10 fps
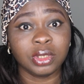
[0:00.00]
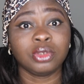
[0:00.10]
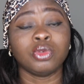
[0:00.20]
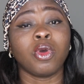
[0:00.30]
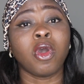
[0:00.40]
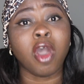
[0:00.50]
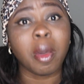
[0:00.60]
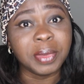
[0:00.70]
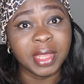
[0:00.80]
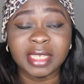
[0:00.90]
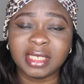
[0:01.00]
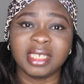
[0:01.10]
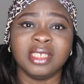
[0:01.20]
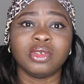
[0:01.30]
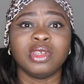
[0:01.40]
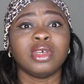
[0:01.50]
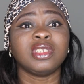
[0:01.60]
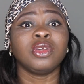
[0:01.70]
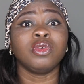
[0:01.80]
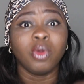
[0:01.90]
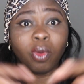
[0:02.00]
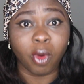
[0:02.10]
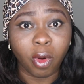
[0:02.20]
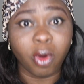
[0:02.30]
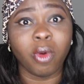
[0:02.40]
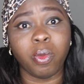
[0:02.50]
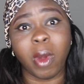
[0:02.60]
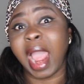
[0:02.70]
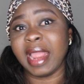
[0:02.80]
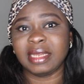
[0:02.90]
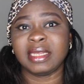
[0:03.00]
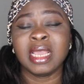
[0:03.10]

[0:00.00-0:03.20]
to curb this thing so it doesn't go wide.